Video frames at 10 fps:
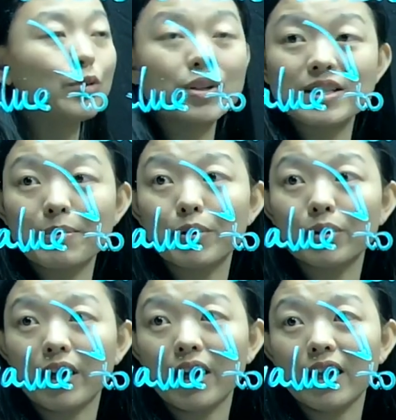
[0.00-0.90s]
for
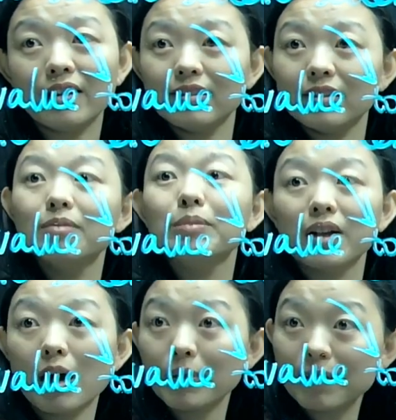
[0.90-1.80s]
example, in
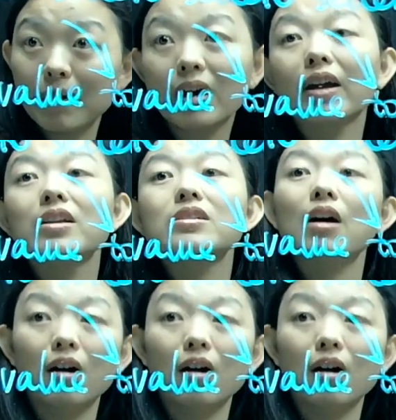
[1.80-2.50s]
monopoly market,